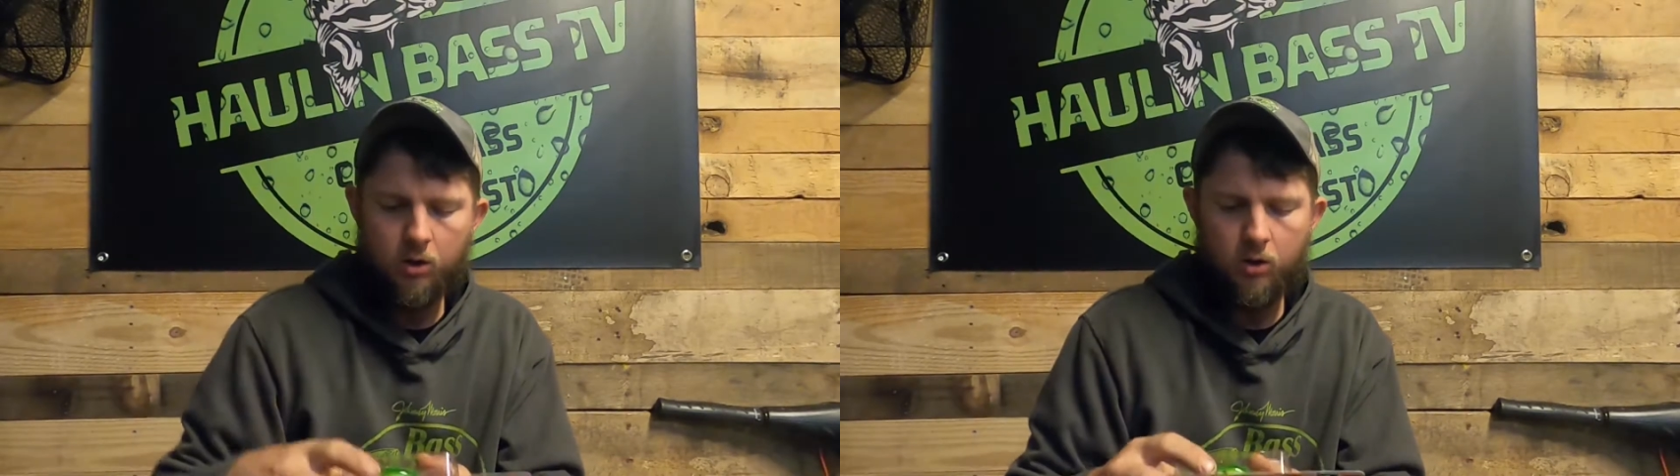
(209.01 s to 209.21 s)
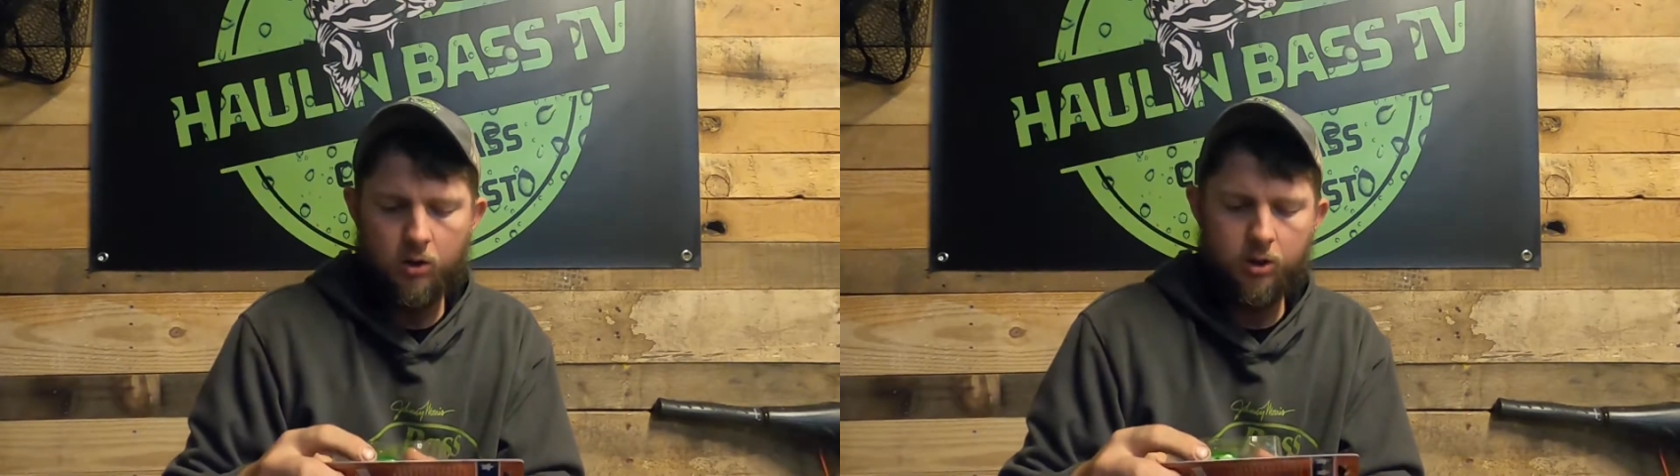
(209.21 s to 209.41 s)

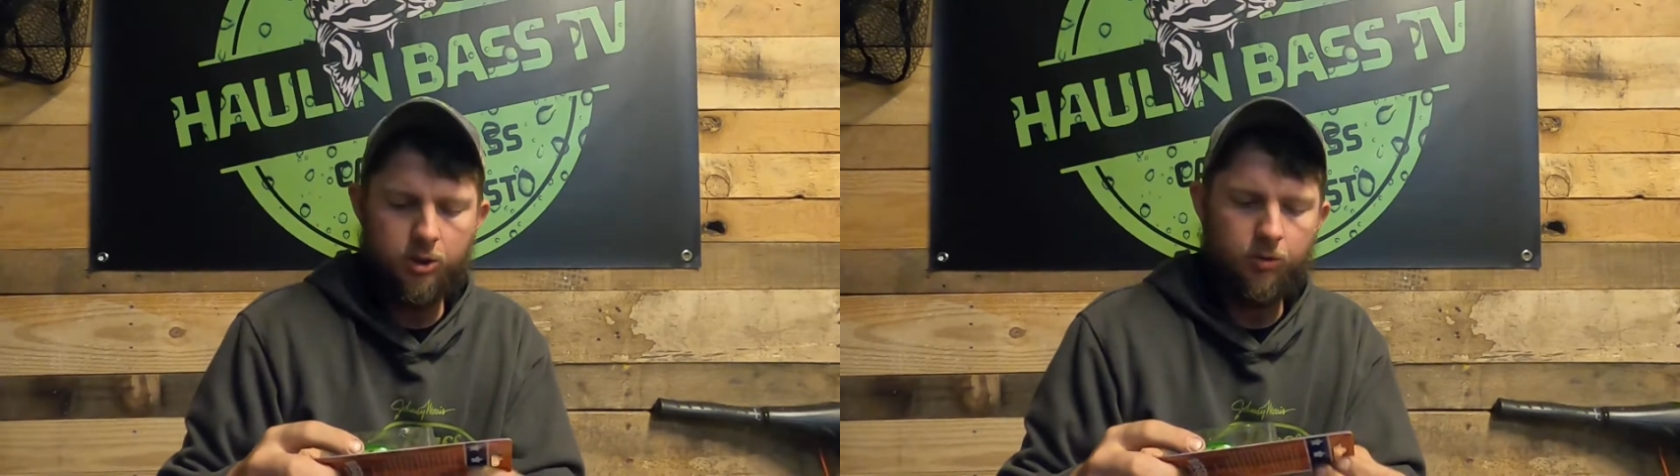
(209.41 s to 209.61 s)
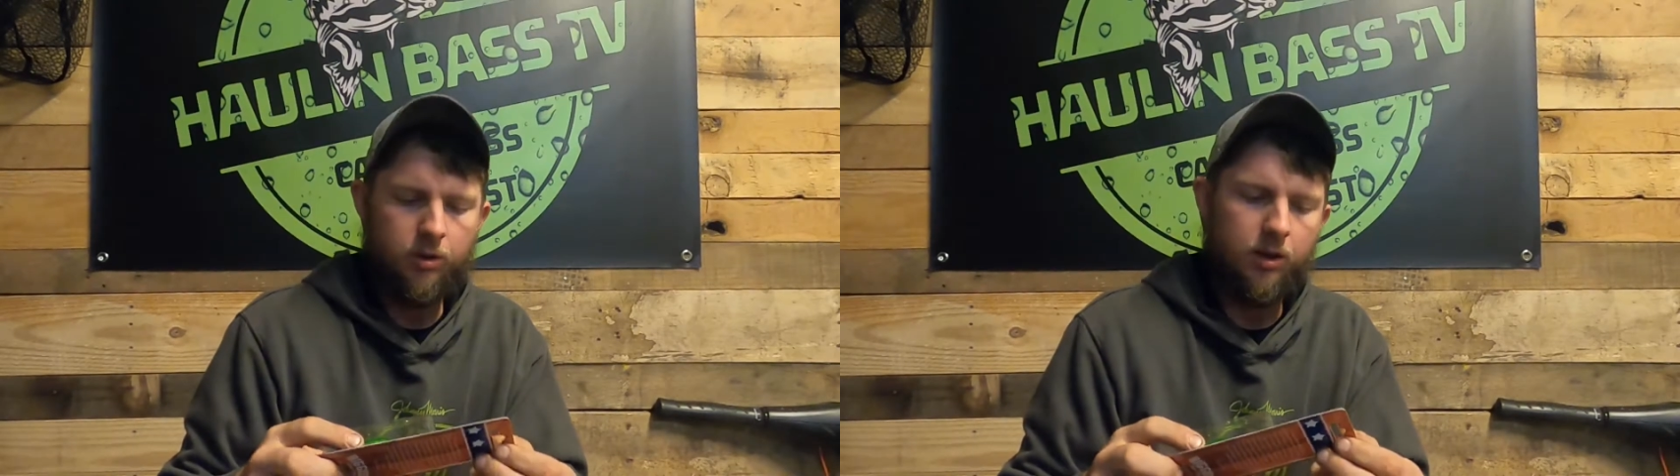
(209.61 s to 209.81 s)
on
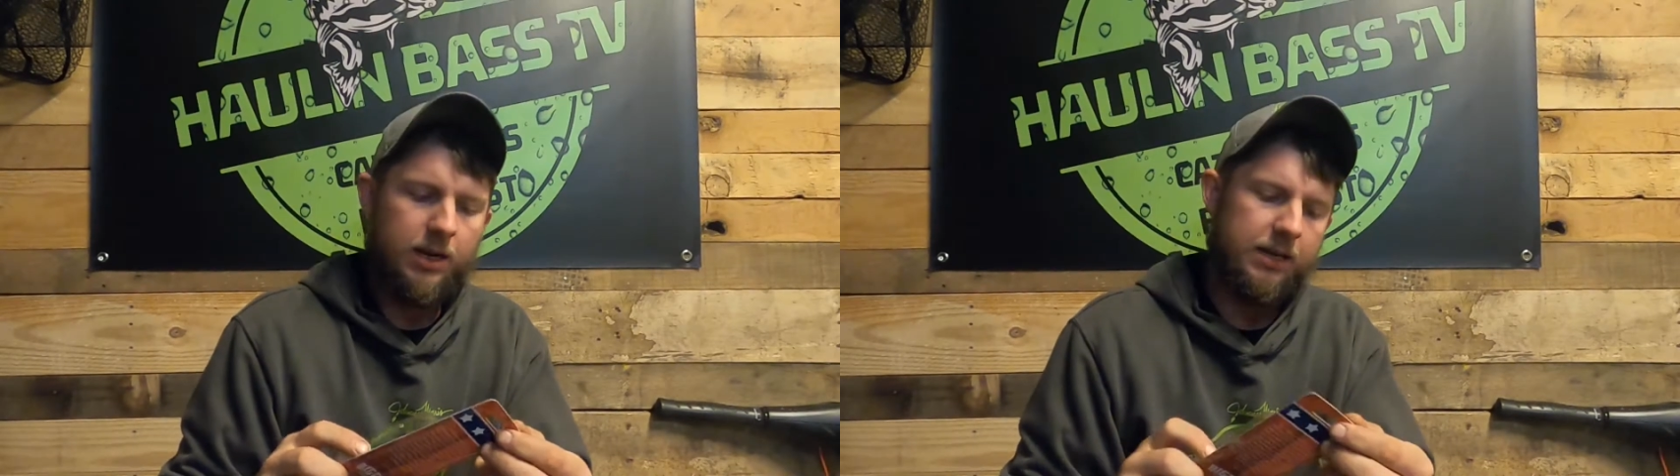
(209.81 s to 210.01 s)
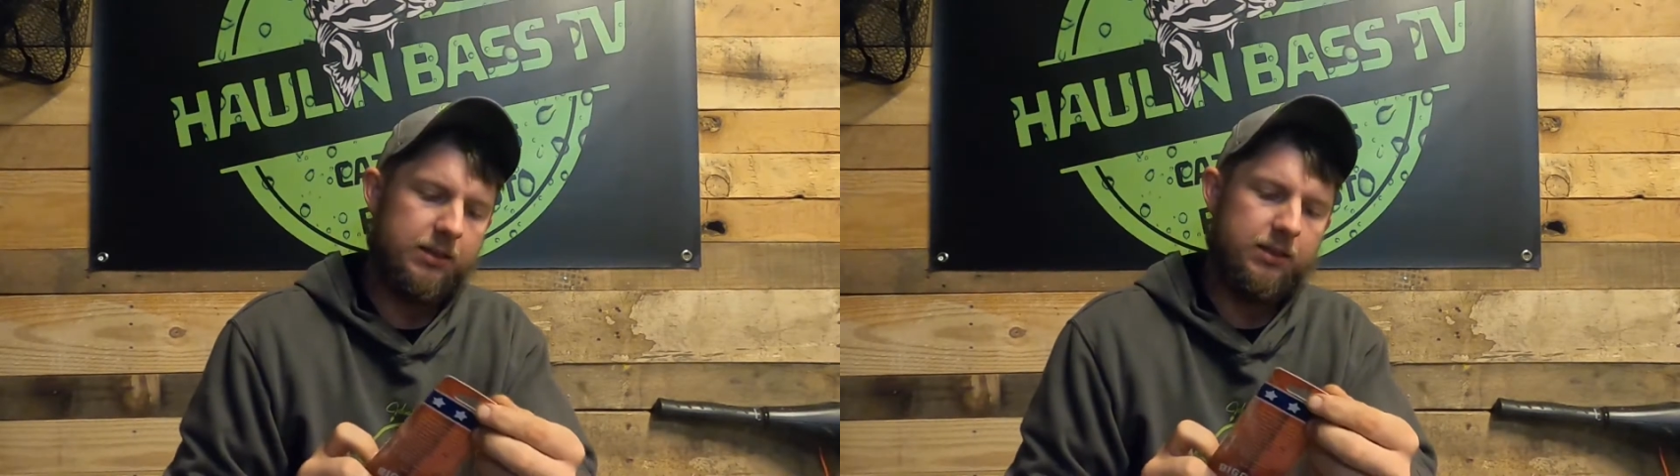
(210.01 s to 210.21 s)
to the
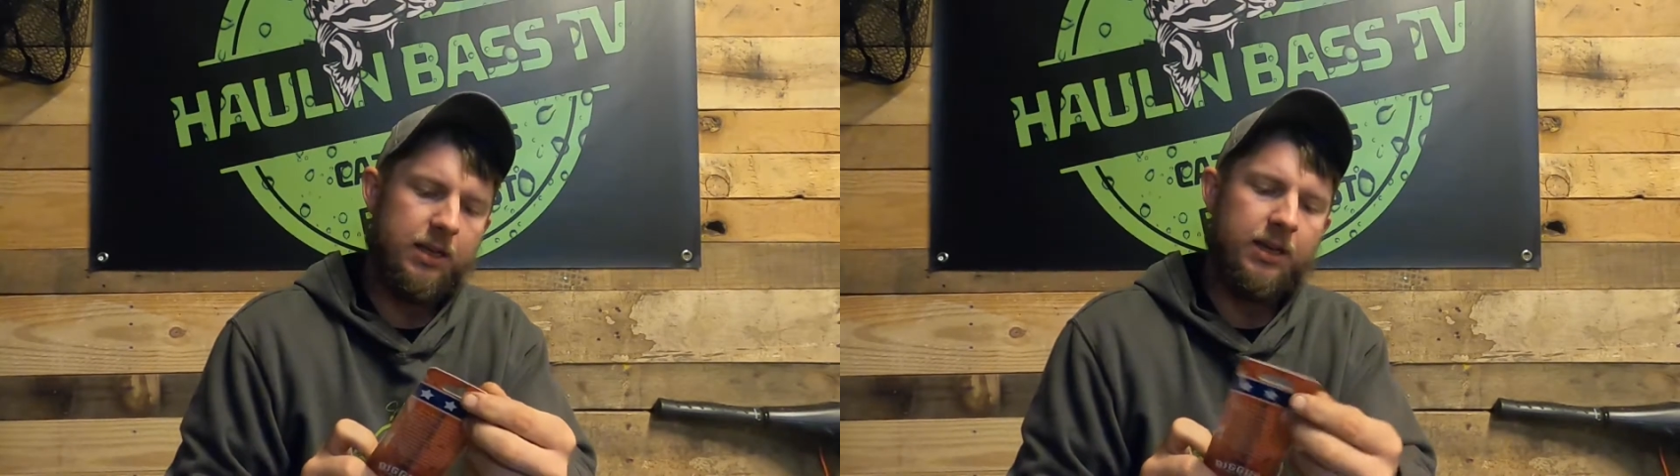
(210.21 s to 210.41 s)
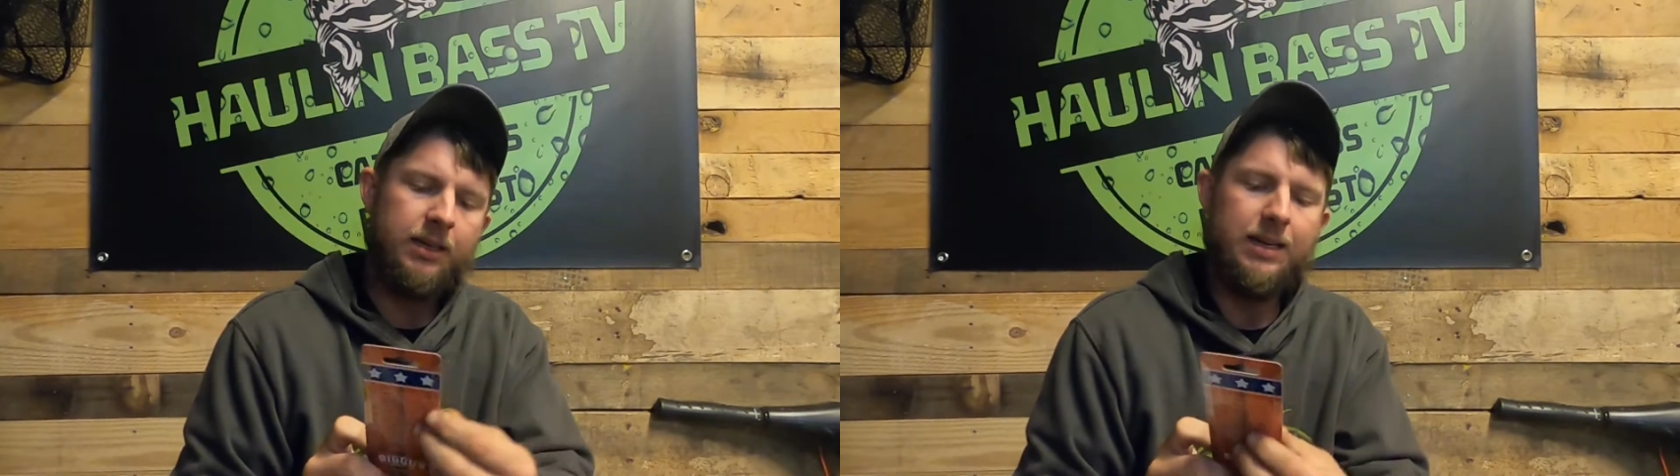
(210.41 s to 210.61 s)
next
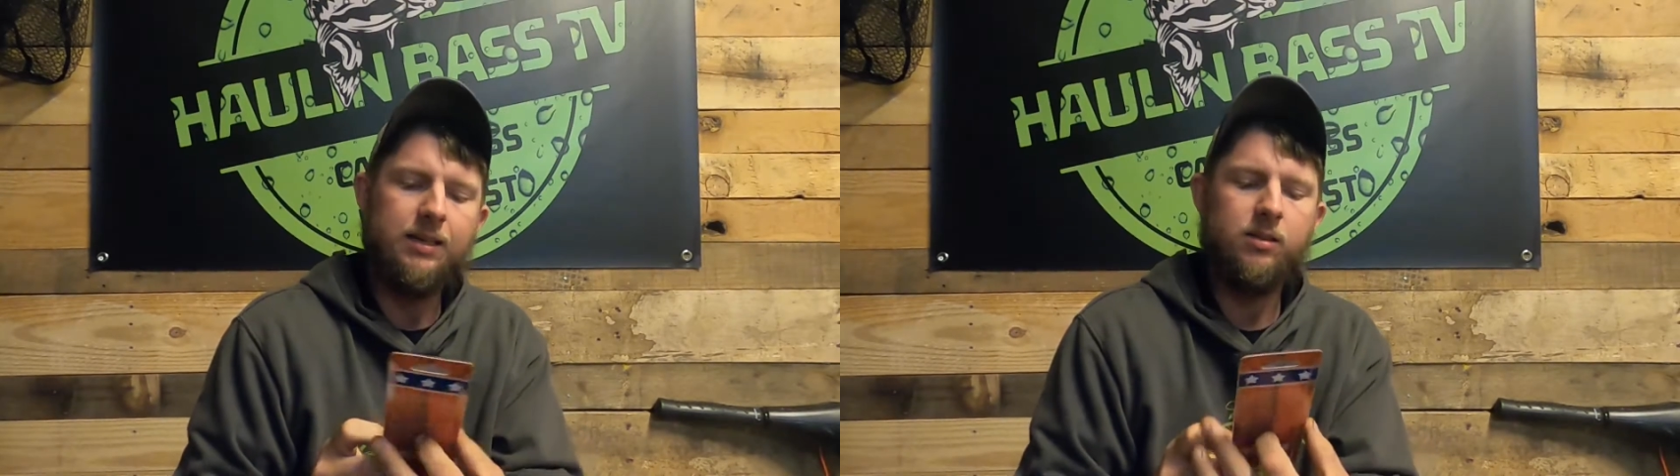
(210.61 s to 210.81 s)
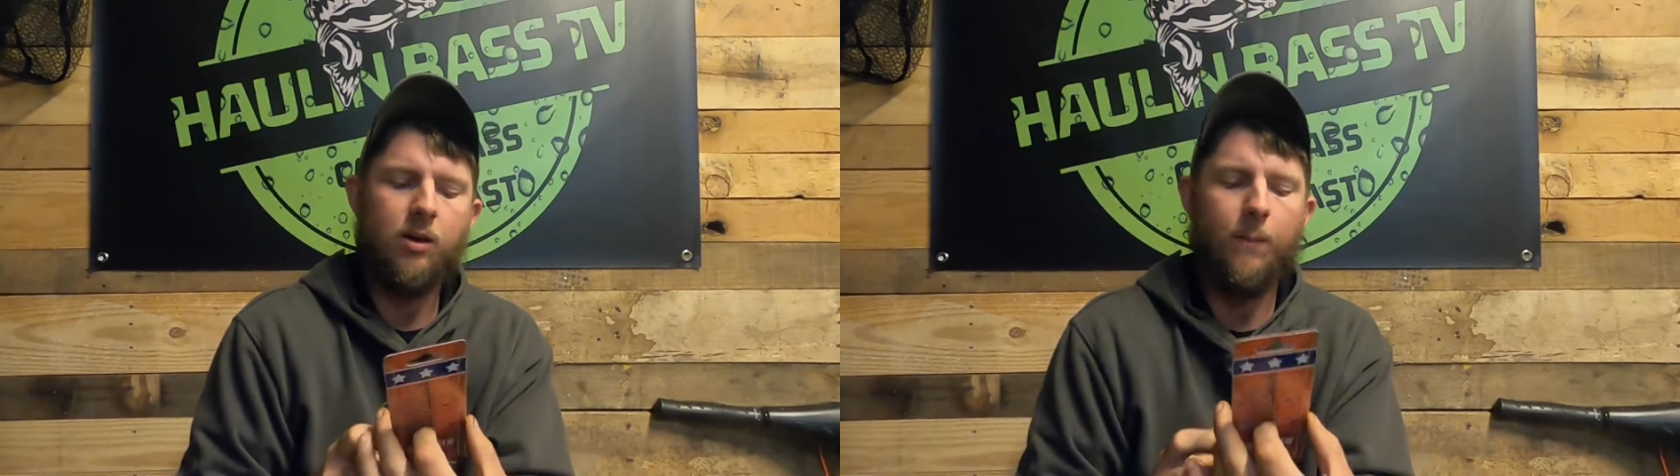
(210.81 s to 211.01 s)
thing is